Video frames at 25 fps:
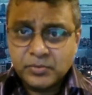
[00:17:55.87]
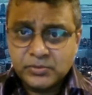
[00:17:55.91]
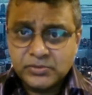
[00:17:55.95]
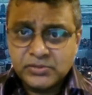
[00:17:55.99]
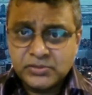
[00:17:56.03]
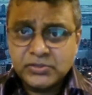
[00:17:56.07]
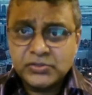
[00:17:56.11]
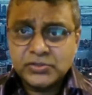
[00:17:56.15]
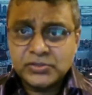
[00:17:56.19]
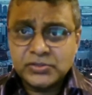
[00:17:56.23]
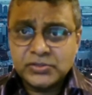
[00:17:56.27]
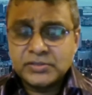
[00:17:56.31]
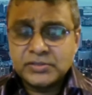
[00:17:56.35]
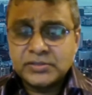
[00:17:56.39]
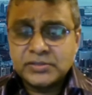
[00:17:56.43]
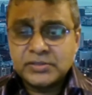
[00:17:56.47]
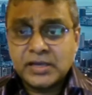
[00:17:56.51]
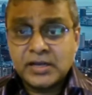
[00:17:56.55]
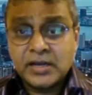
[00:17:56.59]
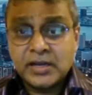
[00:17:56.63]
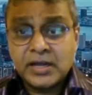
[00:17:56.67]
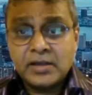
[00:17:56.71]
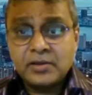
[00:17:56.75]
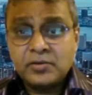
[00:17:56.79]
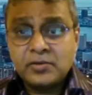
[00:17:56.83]

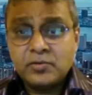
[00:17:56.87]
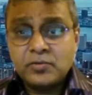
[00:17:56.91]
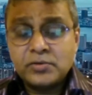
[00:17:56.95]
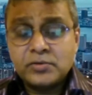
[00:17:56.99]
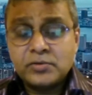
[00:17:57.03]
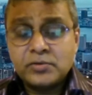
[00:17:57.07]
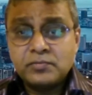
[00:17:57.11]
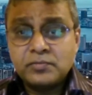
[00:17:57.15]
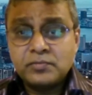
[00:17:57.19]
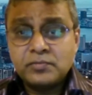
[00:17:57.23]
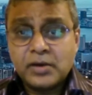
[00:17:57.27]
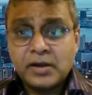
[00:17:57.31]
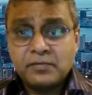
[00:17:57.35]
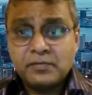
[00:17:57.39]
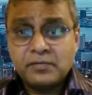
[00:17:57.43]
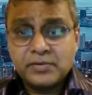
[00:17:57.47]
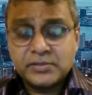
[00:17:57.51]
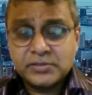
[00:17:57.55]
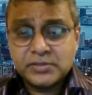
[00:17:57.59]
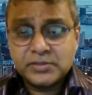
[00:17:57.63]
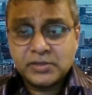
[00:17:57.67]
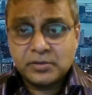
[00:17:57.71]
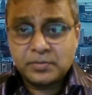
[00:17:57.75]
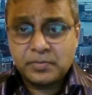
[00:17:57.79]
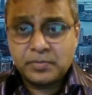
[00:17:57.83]
positions and i could i
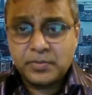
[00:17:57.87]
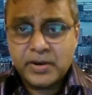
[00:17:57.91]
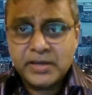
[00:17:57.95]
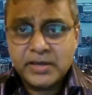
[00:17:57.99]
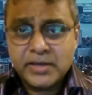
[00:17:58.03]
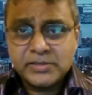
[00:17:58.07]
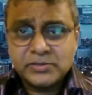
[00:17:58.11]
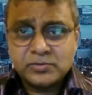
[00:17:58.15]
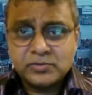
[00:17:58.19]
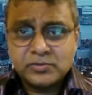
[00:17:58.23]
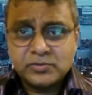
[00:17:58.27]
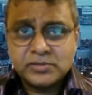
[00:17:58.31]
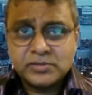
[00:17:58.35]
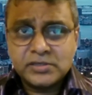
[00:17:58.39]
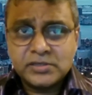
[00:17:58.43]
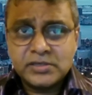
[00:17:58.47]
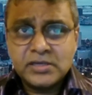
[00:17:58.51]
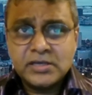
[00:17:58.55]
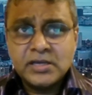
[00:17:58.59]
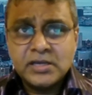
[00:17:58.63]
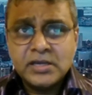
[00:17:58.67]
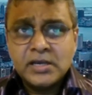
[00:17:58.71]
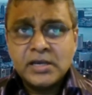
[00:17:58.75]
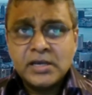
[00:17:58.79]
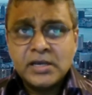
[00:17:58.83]
was surprised to
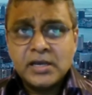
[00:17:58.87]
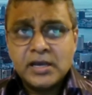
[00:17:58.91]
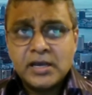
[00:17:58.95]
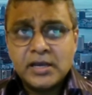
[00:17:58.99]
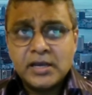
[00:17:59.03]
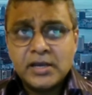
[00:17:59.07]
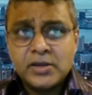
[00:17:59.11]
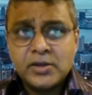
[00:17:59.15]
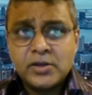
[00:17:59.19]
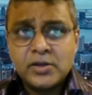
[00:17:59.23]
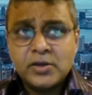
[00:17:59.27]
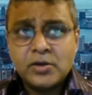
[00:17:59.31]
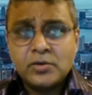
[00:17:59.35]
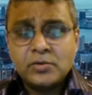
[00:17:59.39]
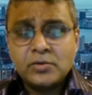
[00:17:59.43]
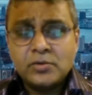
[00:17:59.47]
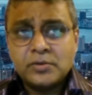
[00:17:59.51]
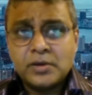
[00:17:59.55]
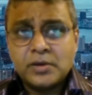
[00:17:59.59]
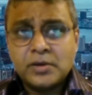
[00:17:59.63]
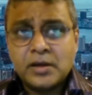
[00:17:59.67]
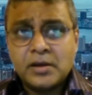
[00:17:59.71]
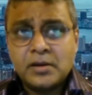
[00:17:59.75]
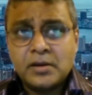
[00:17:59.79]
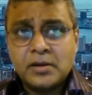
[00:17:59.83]
see you
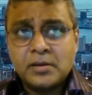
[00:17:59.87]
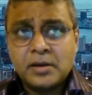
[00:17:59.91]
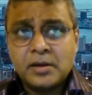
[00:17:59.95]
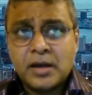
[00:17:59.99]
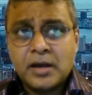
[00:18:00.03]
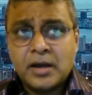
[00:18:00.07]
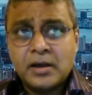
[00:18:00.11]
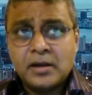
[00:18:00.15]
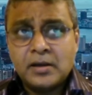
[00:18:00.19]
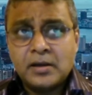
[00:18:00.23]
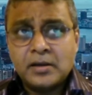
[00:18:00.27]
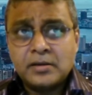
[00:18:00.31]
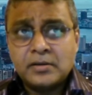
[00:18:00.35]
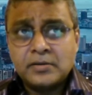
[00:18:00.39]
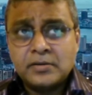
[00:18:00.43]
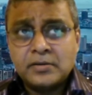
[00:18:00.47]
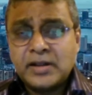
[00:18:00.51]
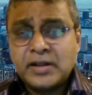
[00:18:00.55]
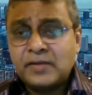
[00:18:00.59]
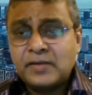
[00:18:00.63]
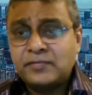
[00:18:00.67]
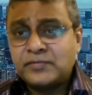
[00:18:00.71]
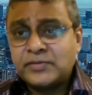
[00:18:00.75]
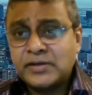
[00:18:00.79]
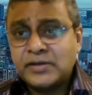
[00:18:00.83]
know uh,
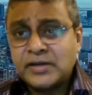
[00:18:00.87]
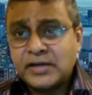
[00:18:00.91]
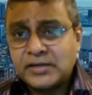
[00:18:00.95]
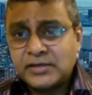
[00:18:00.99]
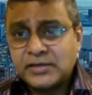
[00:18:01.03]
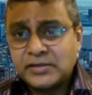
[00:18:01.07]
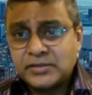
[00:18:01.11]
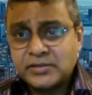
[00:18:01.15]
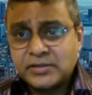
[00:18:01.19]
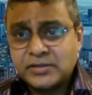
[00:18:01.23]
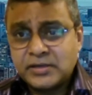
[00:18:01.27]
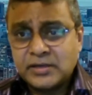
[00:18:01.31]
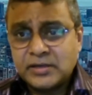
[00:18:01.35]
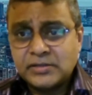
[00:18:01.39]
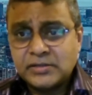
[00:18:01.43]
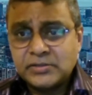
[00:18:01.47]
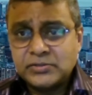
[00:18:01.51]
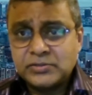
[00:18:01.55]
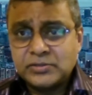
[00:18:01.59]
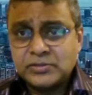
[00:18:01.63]
lieutenant